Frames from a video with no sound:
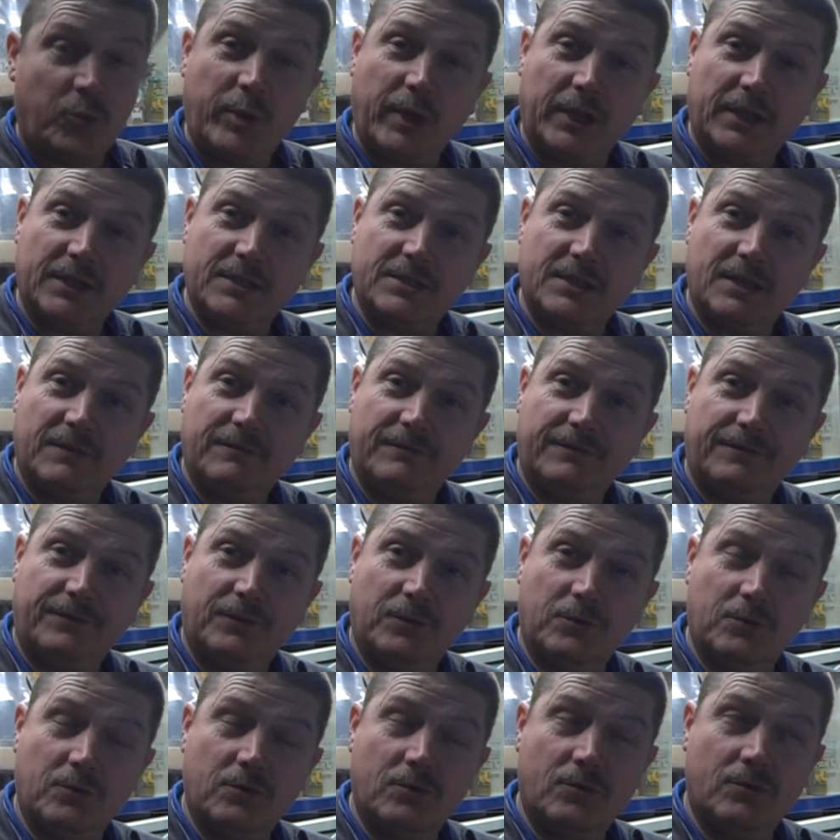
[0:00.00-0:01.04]
picked this up
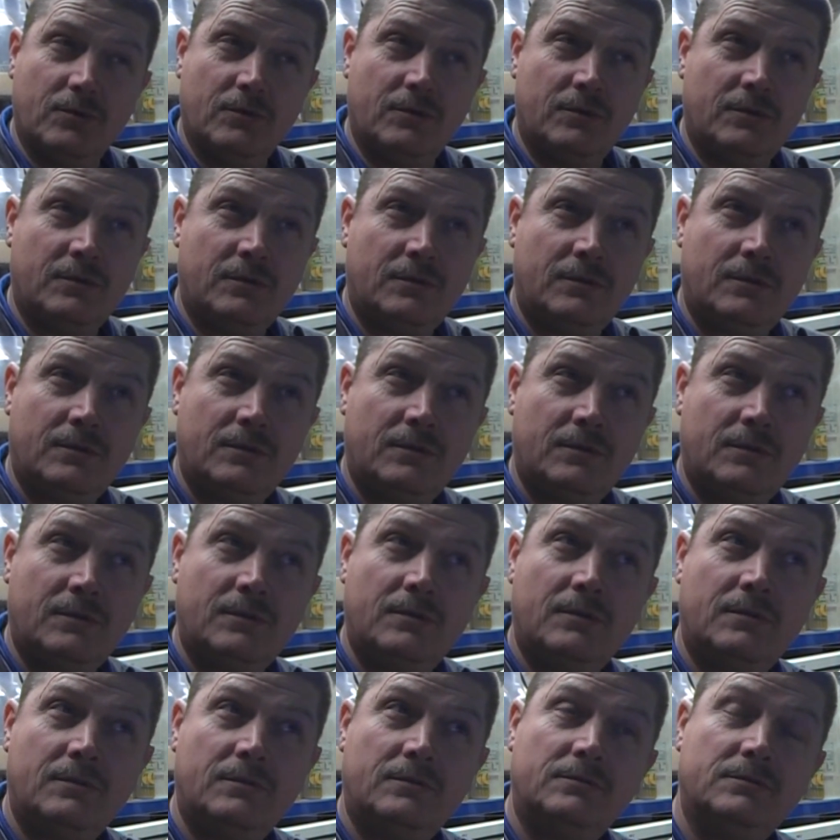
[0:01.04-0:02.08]
for
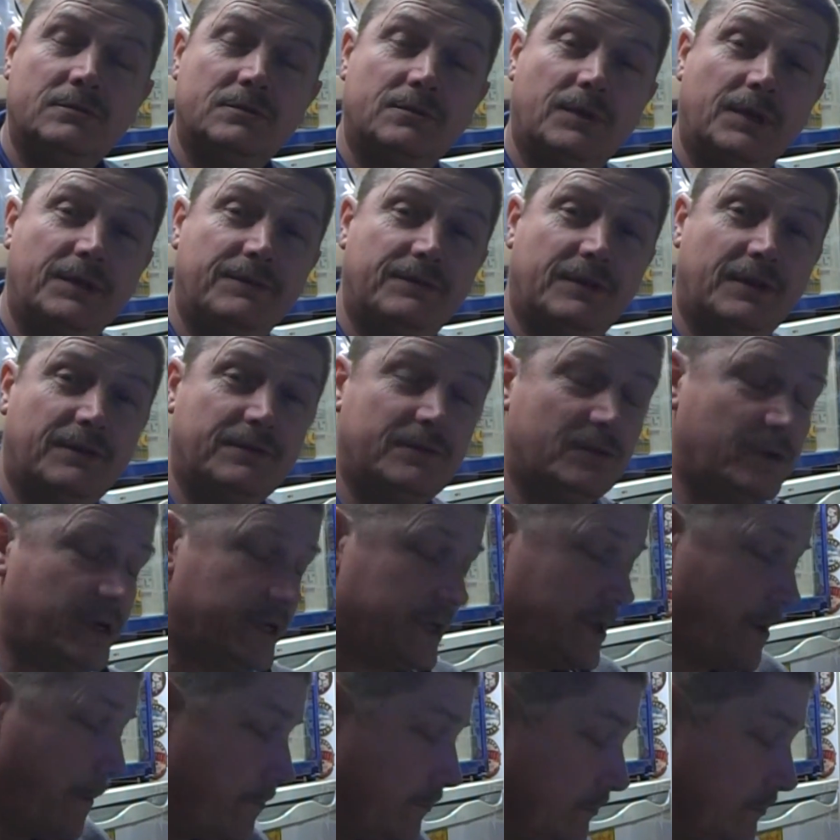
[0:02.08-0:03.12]
25 quid.